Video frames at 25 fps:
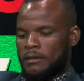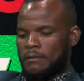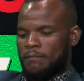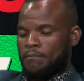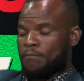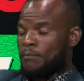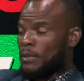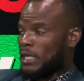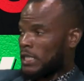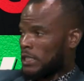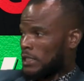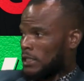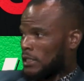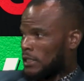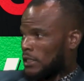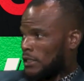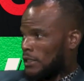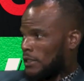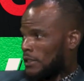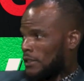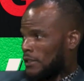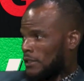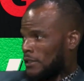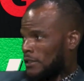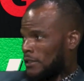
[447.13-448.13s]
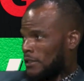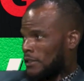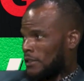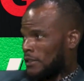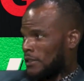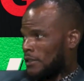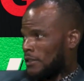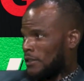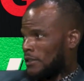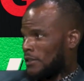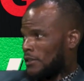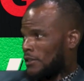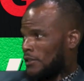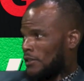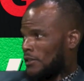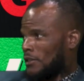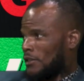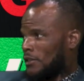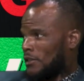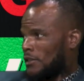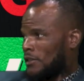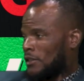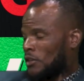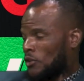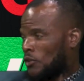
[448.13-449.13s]
but the
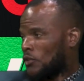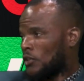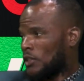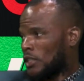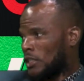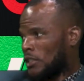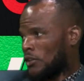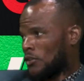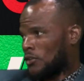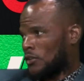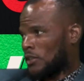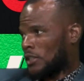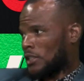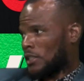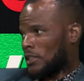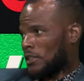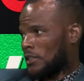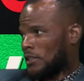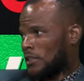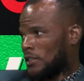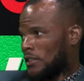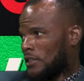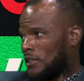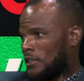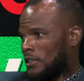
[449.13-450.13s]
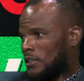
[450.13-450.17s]
Ordinary Congress,